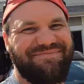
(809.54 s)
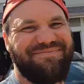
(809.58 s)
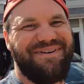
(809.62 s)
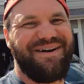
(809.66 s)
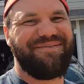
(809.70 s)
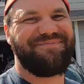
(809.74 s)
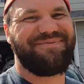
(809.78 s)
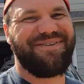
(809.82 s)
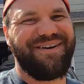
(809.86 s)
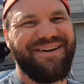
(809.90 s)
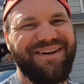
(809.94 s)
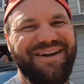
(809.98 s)
my
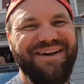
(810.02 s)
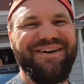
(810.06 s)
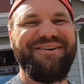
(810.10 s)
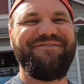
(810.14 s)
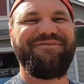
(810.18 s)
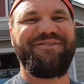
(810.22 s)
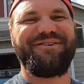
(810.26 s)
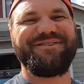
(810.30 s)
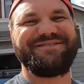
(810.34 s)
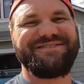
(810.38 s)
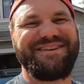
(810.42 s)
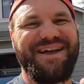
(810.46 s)

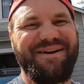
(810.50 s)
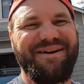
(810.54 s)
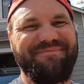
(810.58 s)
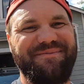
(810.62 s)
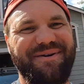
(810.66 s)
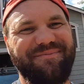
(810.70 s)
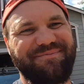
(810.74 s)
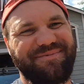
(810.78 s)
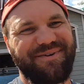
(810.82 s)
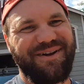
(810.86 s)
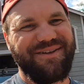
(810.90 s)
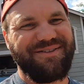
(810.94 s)
first time my
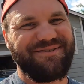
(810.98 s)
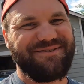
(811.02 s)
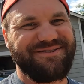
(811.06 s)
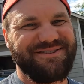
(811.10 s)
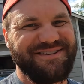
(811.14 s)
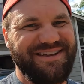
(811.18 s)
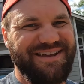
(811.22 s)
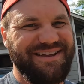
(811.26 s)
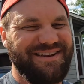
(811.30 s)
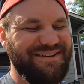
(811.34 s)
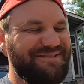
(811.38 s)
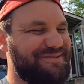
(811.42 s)
brother
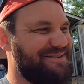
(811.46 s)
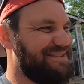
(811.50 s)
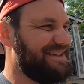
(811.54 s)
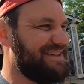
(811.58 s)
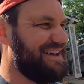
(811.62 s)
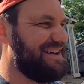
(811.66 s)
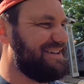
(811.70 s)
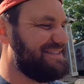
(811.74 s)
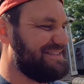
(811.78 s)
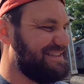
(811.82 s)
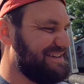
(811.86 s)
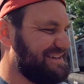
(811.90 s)
seeing it
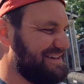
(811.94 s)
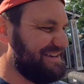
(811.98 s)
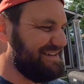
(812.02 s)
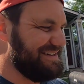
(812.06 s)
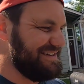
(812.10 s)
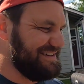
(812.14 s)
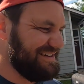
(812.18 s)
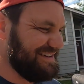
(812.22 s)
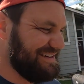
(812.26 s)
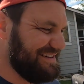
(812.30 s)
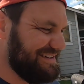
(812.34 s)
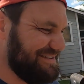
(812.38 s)
without the
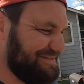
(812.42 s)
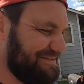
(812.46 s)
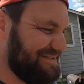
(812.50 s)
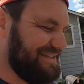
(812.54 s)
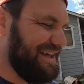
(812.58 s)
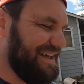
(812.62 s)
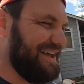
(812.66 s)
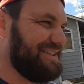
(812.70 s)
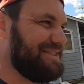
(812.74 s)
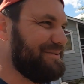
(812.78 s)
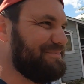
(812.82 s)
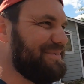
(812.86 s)

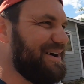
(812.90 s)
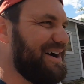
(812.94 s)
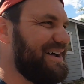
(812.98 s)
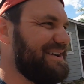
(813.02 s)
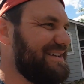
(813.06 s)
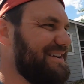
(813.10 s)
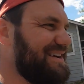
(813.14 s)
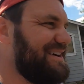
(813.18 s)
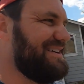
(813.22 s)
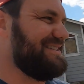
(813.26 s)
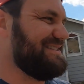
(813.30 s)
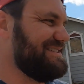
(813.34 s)

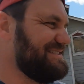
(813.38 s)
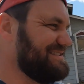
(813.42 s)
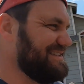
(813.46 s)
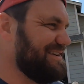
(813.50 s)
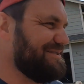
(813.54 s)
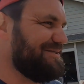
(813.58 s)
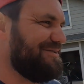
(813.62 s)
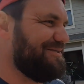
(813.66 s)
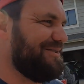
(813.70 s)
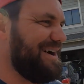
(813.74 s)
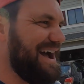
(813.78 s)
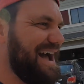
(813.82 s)
body on it. He's
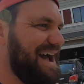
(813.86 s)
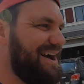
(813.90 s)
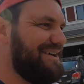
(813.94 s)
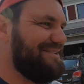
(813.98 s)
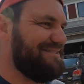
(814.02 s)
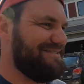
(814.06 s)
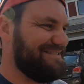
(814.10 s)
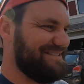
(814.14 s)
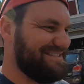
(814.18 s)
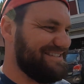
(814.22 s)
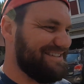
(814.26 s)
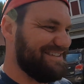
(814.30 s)
like,
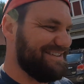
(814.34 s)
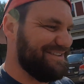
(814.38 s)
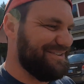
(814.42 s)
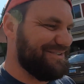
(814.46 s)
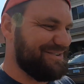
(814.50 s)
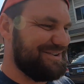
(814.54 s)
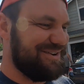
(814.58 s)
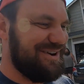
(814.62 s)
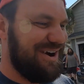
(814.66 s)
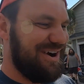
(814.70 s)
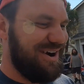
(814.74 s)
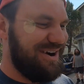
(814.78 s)
wow,
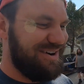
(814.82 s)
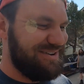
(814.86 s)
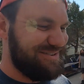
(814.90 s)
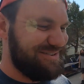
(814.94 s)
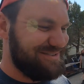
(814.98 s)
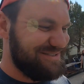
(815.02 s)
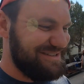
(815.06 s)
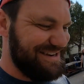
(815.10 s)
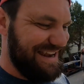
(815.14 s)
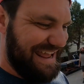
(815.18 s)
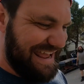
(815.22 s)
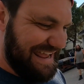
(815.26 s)
your
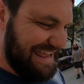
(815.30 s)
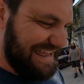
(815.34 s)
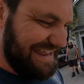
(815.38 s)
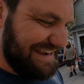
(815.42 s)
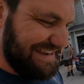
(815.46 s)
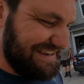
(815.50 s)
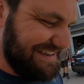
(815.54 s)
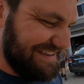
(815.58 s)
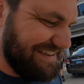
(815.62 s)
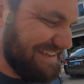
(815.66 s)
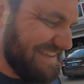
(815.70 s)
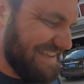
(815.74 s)
car's
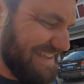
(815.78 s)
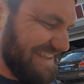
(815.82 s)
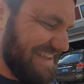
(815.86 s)
naked.